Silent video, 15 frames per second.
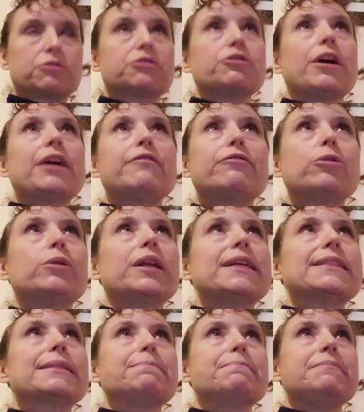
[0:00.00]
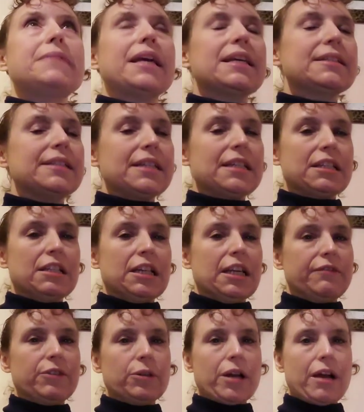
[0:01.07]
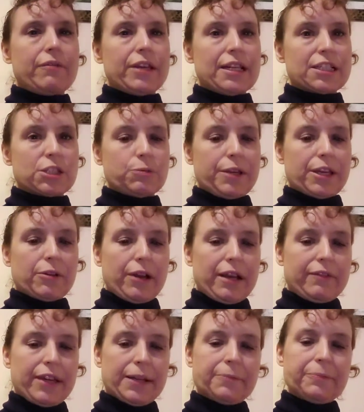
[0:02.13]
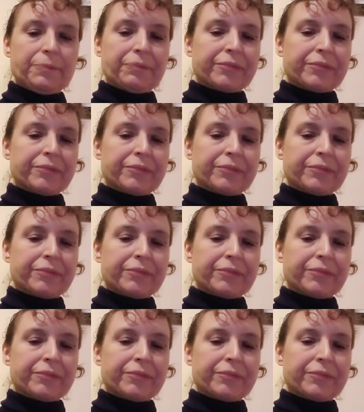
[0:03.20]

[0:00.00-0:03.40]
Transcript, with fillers: Dried fruit is amazing if you're having a sweet craving.